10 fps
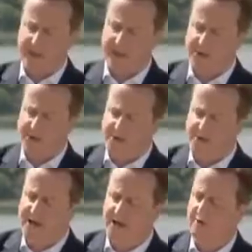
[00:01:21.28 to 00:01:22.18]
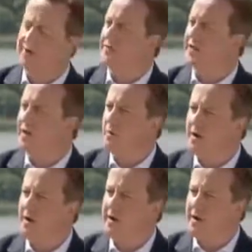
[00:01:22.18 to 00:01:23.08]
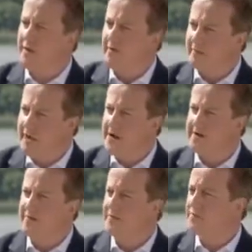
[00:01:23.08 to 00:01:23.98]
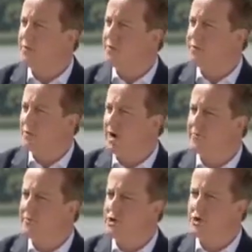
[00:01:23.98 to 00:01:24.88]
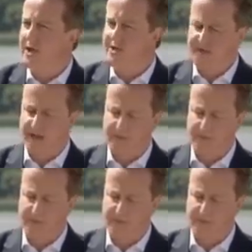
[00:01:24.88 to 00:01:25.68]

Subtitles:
It's no secret that there were very different views around the G8 table.